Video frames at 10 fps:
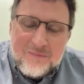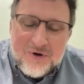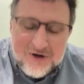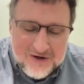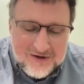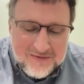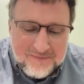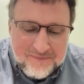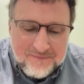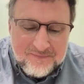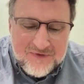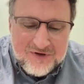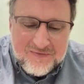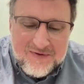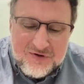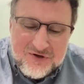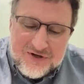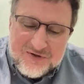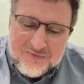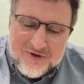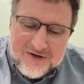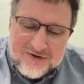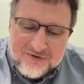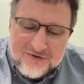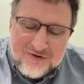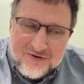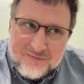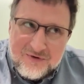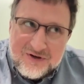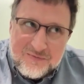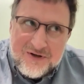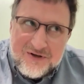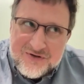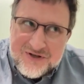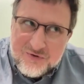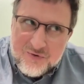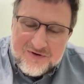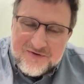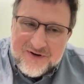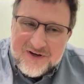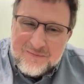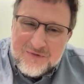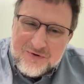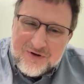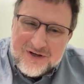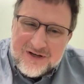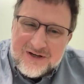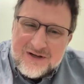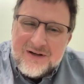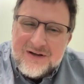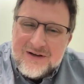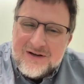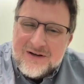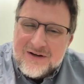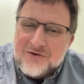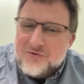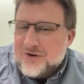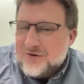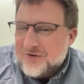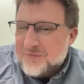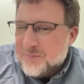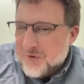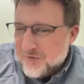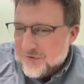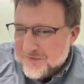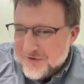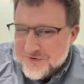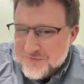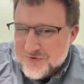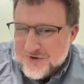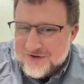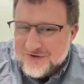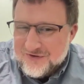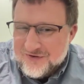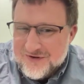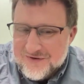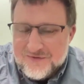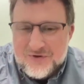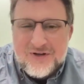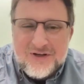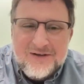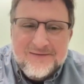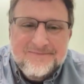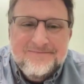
But um, so maybe you could explain us explain to us how qualified immunity addresses both of those points differently.